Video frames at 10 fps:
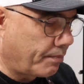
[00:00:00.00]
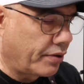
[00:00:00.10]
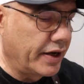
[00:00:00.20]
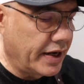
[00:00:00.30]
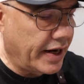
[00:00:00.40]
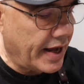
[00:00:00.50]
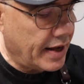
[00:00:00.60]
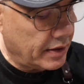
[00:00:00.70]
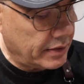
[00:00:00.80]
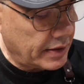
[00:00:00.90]
printed
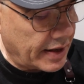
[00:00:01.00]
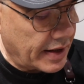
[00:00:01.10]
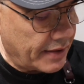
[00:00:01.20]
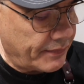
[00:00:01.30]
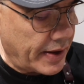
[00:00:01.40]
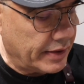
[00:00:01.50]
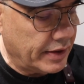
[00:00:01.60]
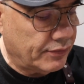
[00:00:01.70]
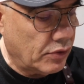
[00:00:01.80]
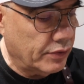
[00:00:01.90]
out. I found
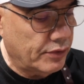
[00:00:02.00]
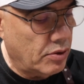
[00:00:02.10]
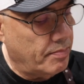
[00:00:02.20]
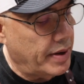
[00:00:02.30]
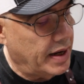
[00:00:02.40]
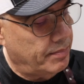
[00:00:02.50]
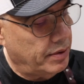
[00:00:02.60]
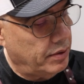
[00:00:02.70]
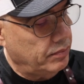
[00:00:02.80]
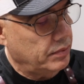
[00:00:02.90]
this also in
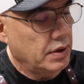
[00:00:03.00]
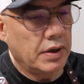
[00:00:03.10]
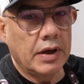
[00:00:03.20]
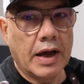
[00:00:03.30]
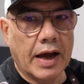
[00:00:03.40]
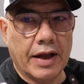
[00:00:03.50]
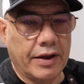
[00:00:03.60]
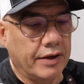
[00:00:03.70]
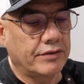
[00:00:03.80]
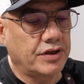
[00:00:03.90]
Bambu.
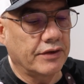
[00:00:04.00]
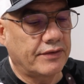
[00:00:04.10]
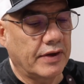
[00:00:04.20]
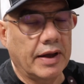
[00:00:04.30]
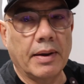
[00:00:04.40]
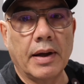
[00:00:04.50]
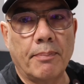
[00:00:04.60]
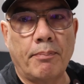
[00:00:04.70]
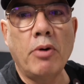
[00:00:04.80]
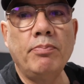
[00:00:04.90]
It's just
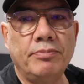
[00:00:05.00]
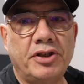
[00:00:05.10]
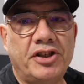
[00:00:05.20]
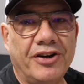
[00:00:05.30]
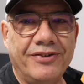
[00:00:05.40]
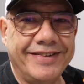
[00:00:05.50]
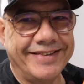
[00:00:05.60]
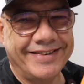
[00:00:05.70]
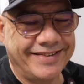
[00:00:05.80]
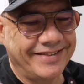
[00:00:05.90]
a poop chute
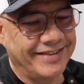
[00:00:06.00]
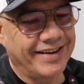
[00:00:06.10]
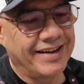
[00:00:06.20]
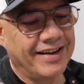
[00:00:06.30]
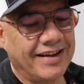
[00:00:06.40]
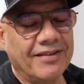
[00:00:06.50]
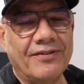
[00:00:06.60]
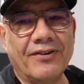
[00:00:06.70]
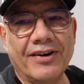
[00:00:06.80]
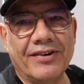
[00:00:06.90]

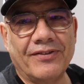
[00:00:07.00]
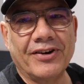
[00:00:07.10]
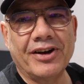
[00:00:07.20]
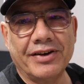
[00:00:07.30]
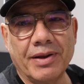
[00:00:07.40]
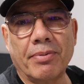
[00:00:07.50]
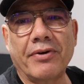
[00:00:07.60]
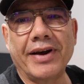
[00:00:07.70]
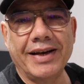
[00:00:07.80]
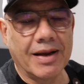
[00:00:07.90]
for your
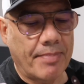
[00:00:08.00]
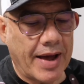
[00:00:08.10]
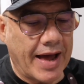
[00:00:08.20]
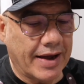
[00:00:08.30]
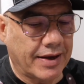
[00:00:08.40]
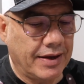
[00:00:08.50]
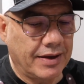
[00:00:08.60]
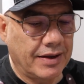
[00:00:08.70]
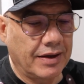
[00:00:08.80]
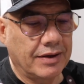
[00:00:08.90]
debris in the back
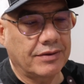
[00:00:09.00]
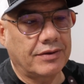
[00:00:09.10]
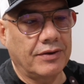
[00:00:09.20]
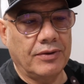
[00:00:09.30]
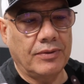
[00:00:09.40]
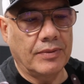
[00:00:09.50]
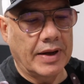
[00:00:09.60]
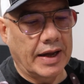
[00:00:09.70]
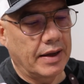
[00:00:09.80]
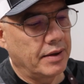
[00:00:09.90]

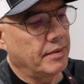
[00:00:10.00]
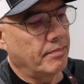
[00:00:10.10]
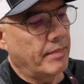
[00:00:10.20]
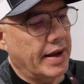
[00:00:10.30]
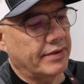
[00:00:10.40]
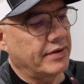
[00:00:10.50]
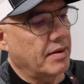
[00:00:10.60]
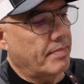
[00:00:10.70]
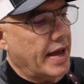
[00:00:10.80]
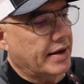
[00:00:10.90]
to mount to
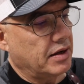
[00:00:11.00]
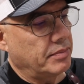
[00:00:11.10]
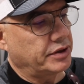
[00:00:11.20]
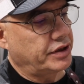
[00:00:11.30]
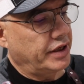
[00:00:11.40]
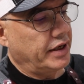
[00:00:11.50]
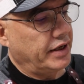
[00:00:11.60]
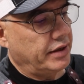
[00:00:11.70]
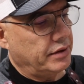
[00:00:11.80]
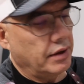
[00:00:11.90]
the back of the
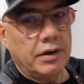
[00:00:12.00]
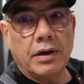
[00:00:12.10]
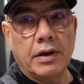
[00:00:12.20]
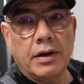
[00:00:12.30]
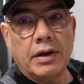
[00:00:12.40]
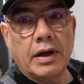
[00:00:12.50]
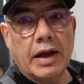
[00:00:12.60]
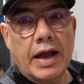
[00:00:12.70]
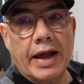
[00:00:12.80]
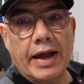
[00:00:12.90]
machine,
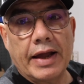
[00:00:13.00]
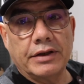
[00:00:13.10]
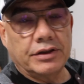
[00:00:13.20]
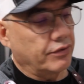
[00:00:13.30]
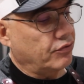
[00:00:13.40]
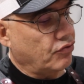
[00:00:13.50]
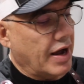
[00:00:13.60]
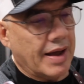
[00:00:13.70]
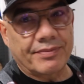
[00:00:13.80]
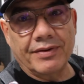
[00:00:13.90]
and just drops